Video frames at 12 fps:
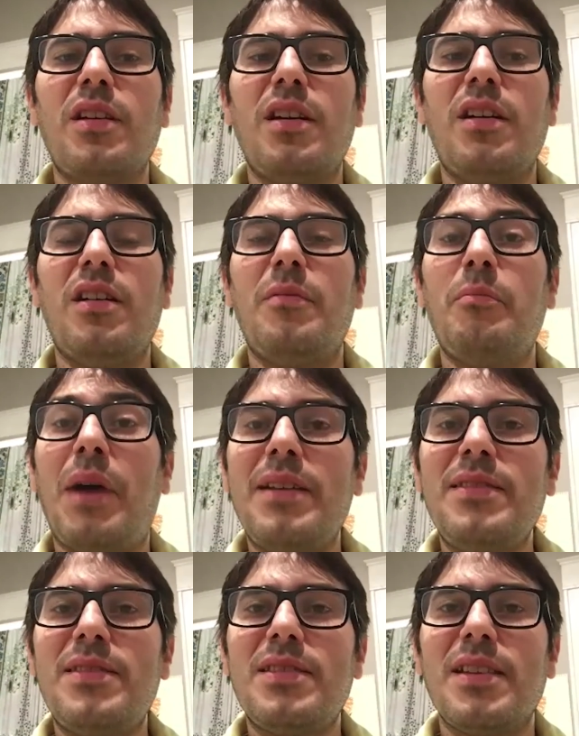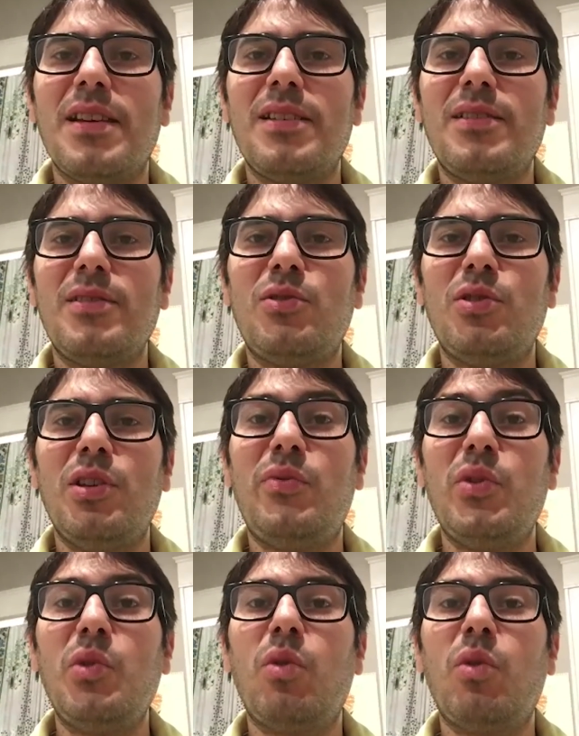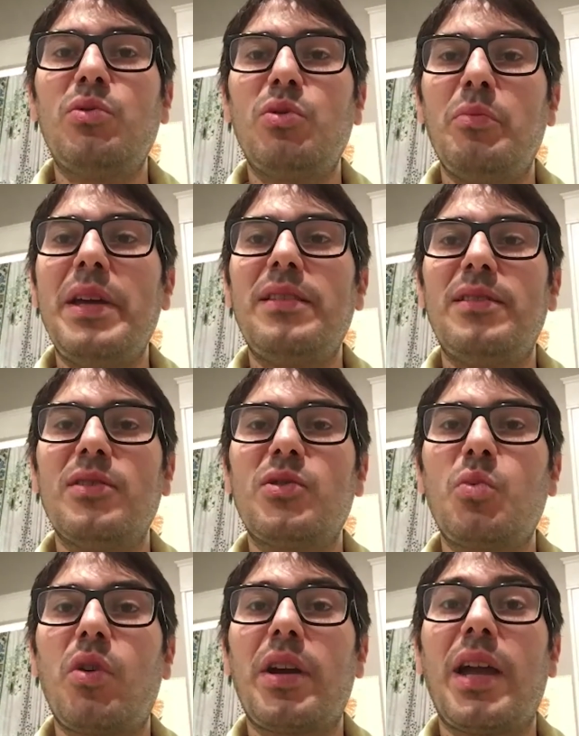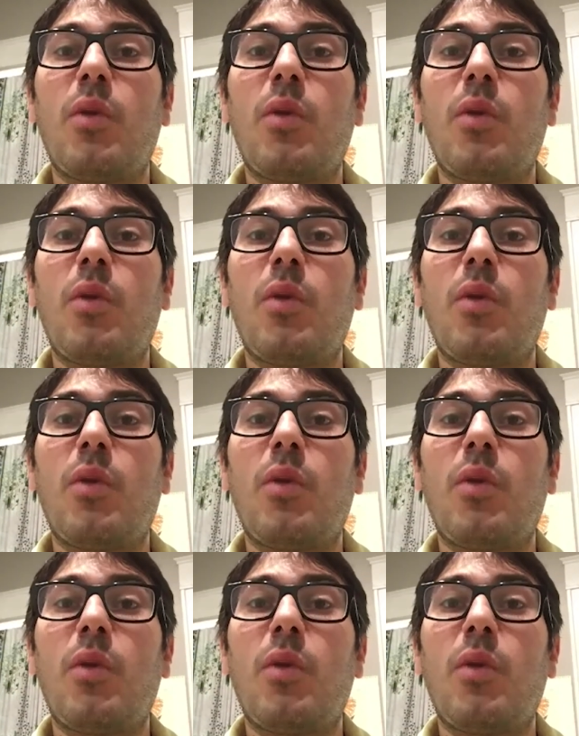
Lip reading: mindset if you want to make this work.